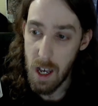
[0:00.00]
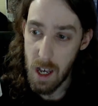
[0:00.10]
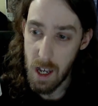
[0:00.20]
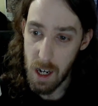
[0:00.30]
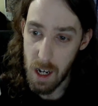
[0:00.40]

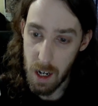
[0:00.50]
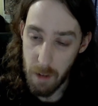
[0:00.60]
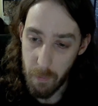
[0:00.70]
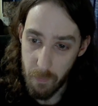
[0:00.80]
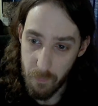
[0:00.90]
And,
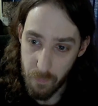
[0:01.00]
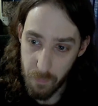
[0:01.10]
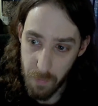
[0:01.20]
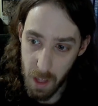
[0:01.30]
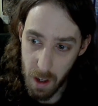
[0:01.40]

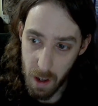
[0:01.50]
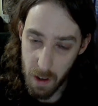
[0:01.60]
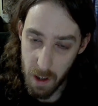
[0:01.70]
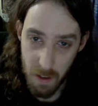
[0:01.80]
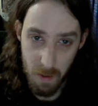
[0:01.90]

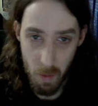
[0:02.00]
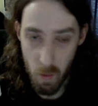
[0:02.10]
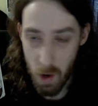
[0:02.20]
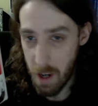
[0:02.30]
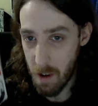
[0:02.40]
yeah, so I
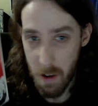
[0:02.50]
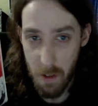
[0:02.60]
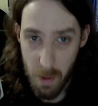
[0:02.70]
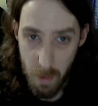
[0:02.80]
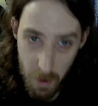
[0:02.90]
ran into
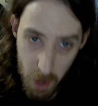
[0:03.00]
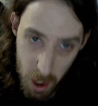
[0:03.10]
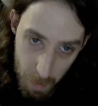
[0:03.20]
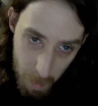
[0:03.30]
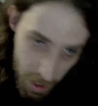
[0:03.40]
the thrift
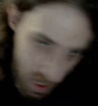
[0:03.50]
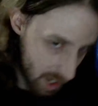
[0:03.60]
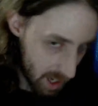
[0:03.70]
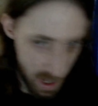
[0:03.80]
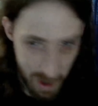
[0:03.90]
shop. I'm like, I
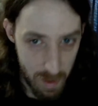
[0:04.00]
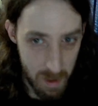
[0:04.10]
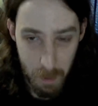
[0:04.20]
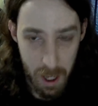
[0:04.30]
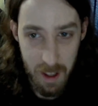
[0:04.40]
gotta get all
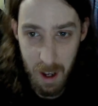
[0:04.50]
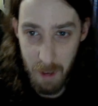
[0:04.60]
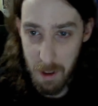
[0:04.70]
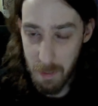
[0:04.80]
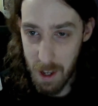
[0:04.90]
these Black
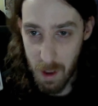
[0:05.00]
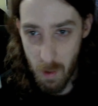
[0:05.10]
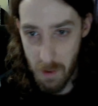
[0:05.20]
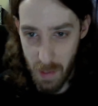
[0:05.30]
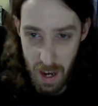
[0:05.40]
Diamonds, man. They're
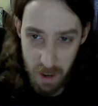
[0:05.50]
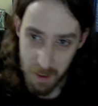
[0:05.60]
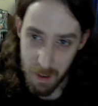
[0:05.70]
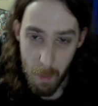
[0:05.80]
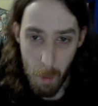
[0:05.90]
worth
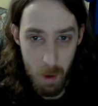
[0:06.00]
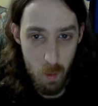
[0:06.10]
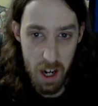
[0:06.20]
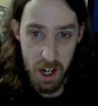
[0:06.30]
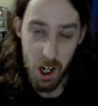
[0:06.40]
thousands. I'm gonna be
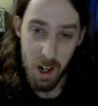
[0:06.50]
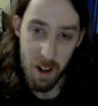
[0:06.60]
rich.